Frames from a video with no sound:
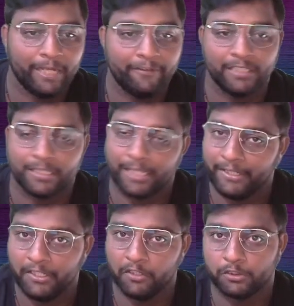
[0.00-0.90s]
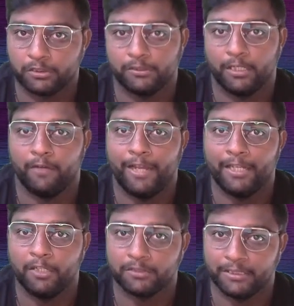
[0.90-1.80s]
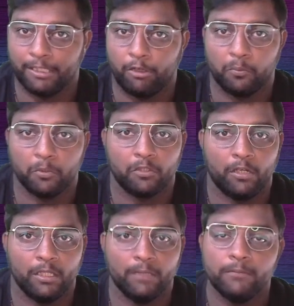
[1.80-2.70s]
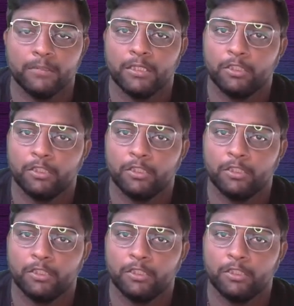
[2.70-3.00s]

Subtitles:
be having the continuous values in the output column.